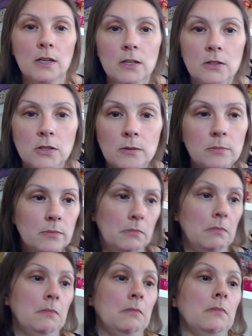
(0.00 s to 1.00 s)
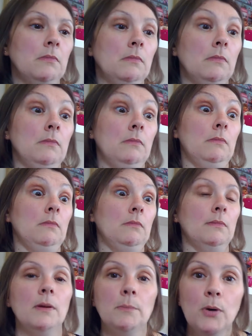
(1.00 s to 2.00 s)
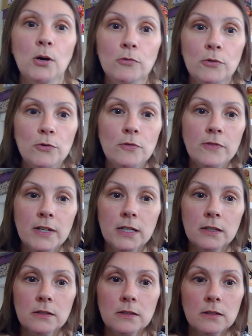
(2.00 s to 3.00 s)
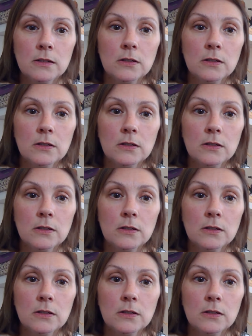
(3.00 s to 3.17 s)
some Peruvian